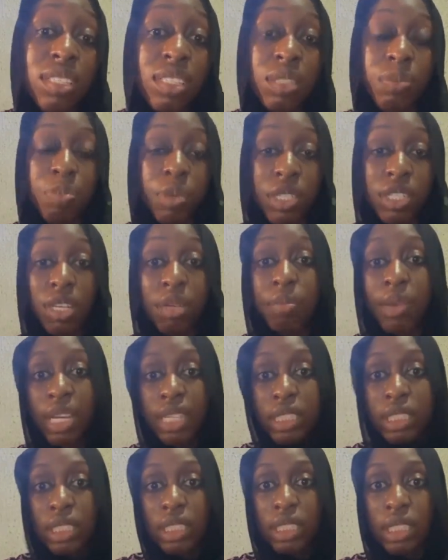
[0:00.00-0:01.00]
patient might
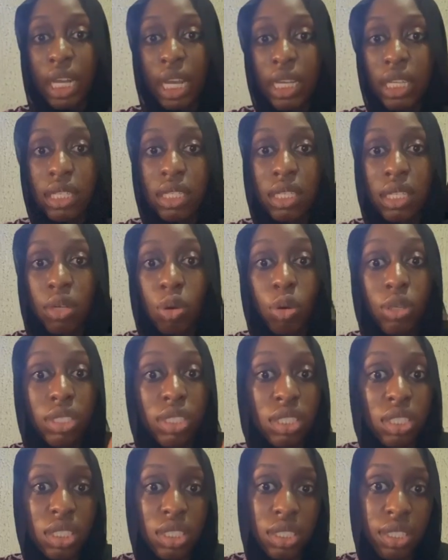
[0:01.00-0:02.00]
need like
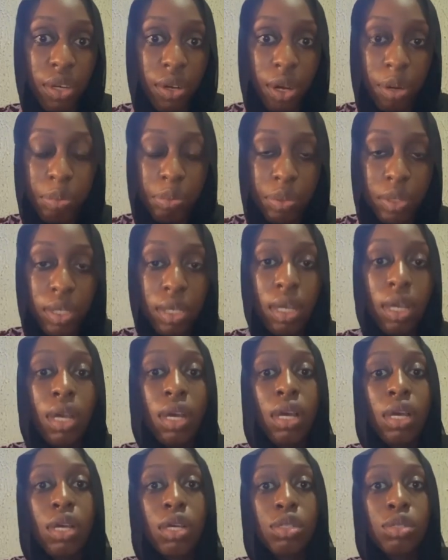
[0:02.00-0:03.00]
oxygen therapy,
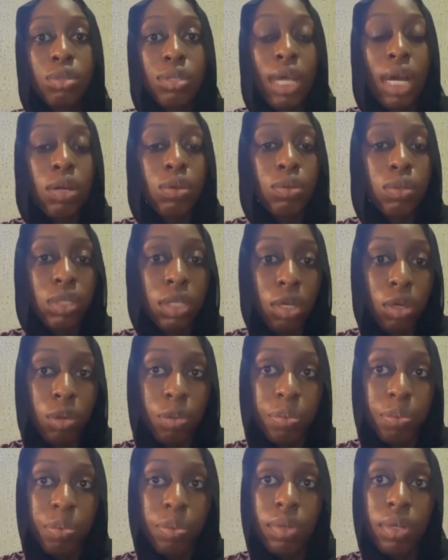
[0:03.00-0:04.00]
so that could
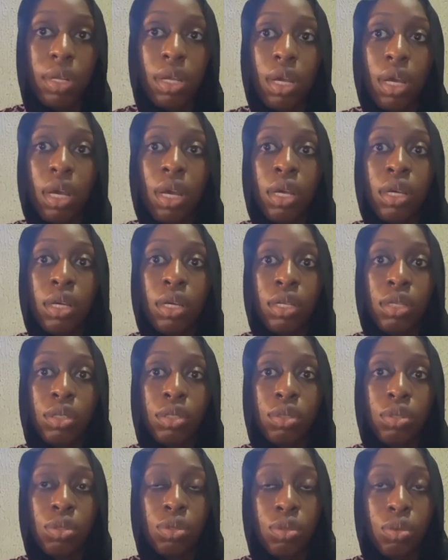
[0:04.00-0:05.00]
help
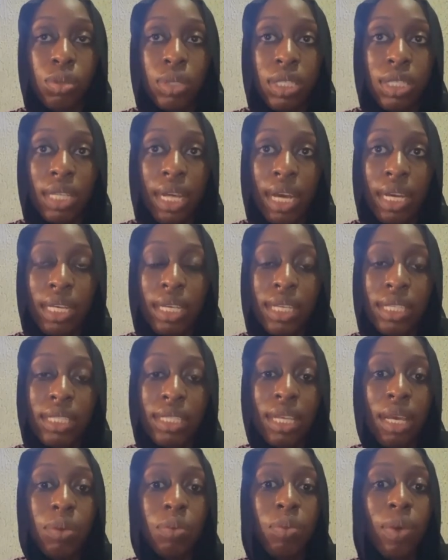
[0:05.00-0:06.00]
too in that case.
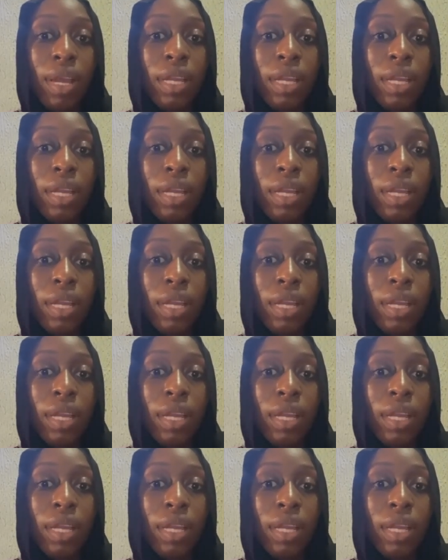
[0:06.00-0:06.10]
Then